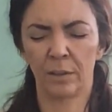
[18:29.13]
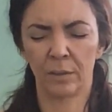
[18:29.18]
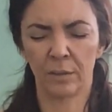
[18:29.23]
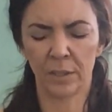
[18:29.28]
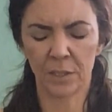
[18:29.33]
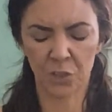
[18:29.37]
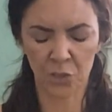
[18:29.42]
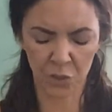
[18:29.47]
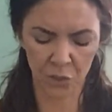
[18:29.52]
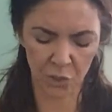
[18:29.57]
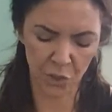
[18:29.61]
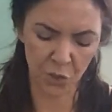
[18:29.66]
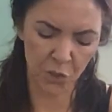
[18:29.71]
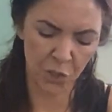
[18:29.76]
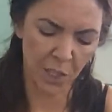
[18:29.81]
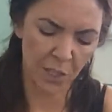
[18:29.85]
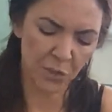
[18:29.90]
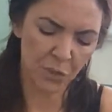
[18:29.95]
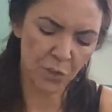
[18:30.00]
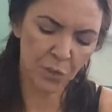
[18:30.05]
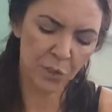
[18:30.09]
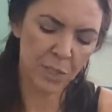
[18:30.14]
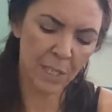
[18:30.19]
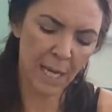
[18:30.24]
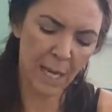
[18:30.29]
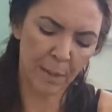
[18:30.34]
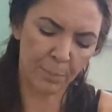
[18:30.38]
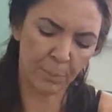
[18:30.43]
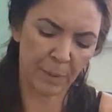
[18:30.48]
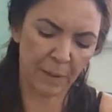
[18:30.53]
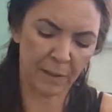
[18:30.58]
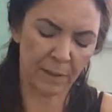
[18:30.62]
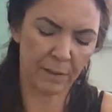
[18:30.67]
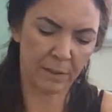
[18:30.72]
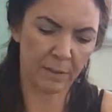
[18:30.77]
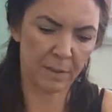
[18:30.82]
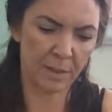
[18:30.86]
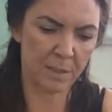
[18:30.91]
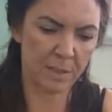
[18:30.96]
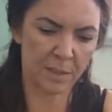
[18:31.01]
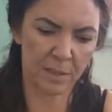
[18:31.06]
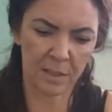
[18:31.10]
It's a gentle tapping.
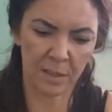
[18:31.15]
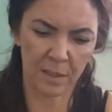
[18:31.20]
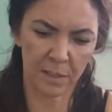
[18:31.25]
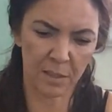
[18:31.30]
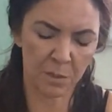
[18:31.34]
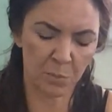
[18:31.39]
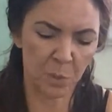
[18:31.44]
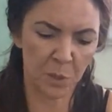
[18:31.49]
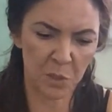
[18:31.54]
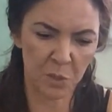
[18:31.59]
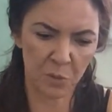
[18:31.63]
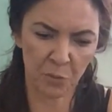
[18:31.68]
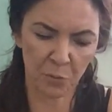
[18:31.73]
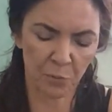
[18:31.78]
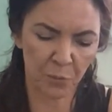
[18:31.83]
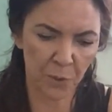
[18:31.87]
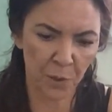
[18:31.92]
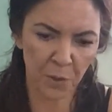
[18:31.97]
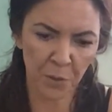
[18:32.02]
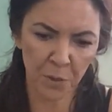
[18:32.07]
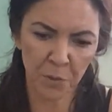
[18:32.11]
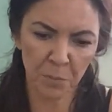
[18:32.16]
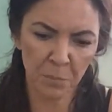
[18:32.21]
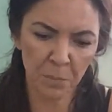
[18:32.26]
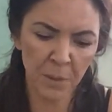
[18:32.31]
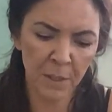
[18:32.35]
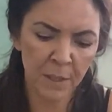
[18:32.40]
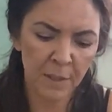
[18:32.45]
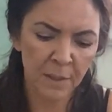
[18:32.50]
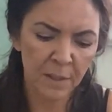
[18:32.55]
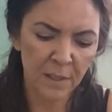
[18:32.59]
It doesn't need to be too firm.